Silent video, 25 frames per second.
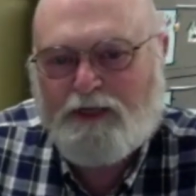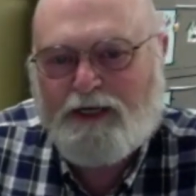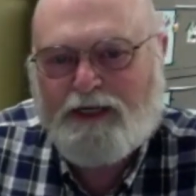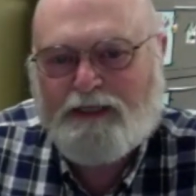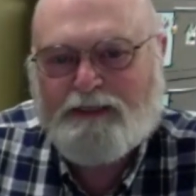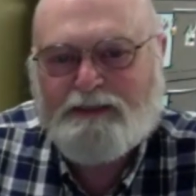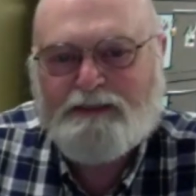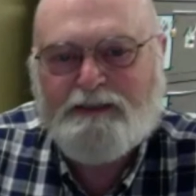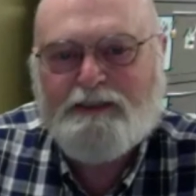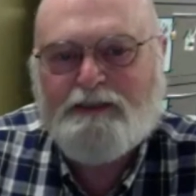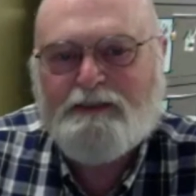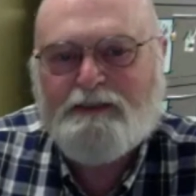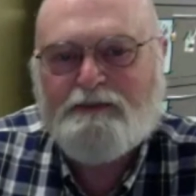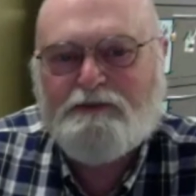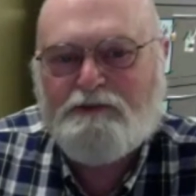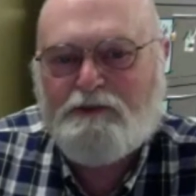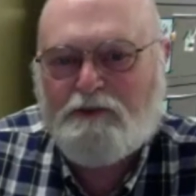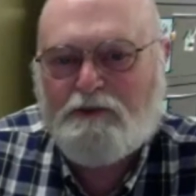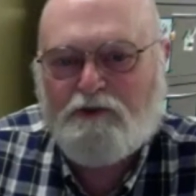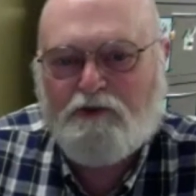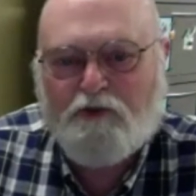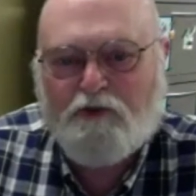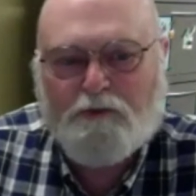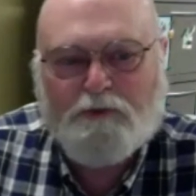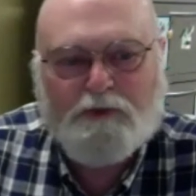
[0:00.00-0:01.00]
ideas
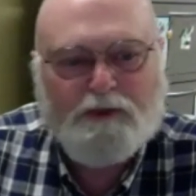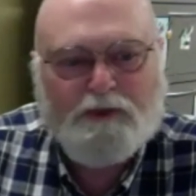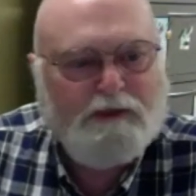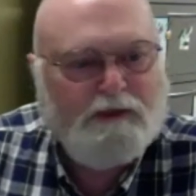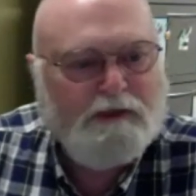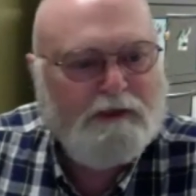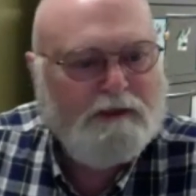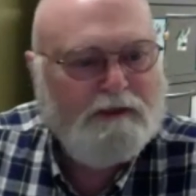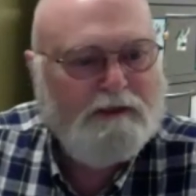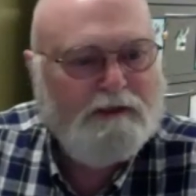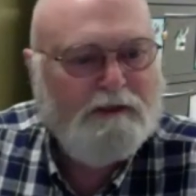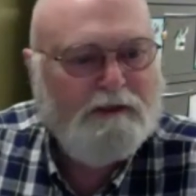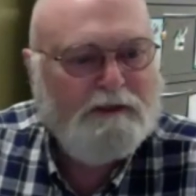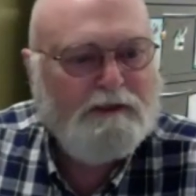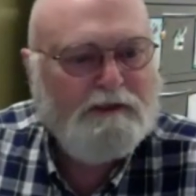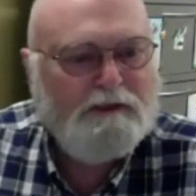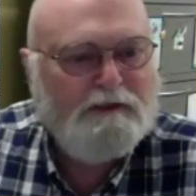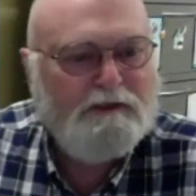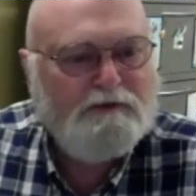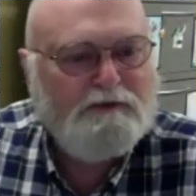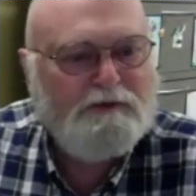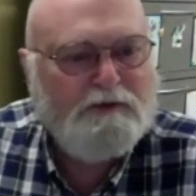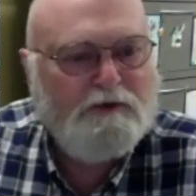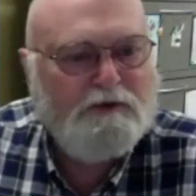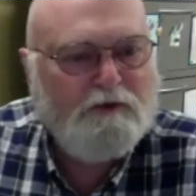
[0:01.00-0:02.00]
that you'll be
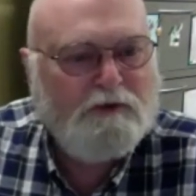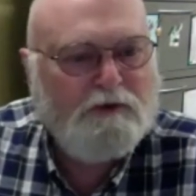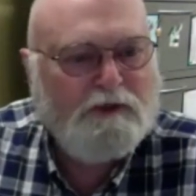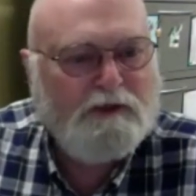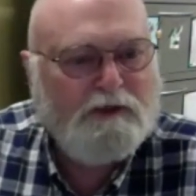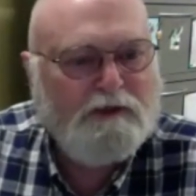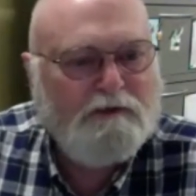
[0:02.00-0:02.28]
considering